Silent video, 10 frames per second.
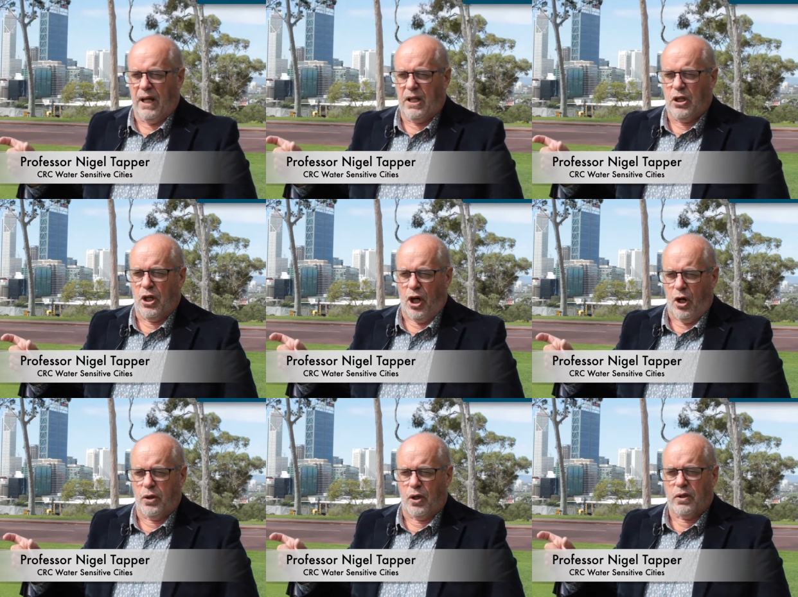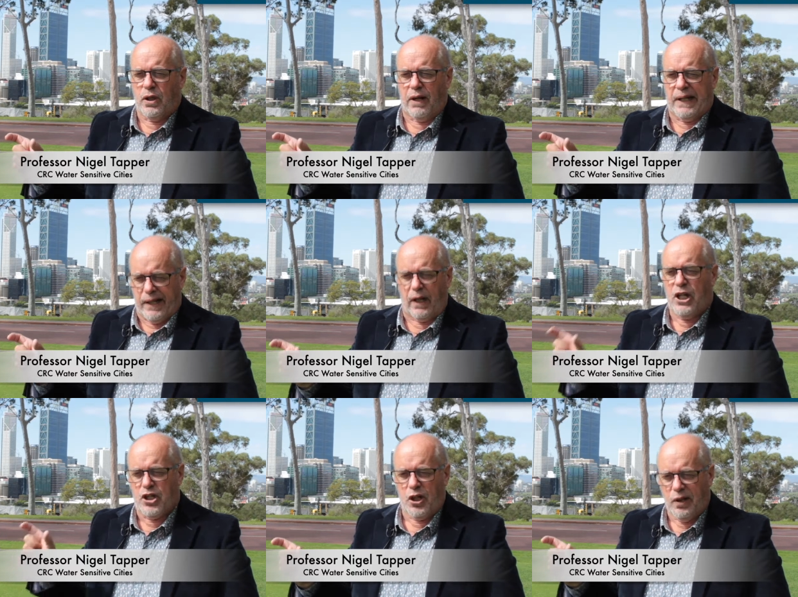you know, there are still
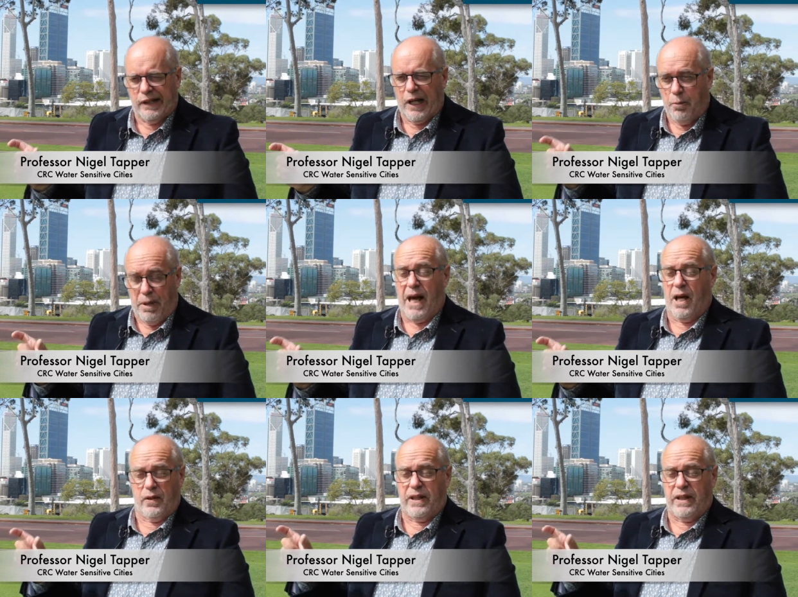issues about